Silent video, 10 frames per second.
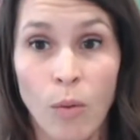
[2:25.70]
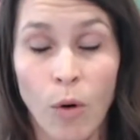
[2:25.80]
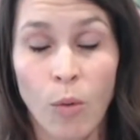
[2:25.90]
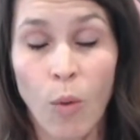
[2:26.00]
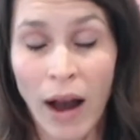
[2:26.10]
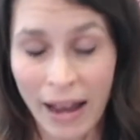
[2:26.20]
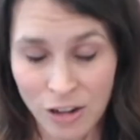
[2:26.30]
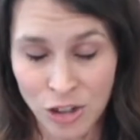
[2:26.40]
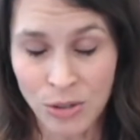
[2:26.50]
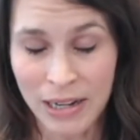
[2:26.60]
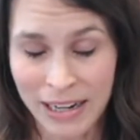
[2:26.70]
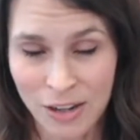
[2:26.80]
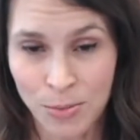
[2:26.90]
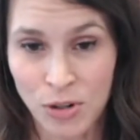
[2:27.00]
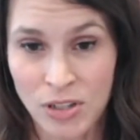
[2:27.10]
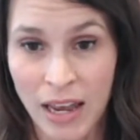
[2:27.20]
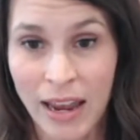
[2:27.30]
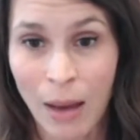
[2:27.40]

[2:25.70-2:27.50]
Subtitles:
or why it's used, I guess, per se.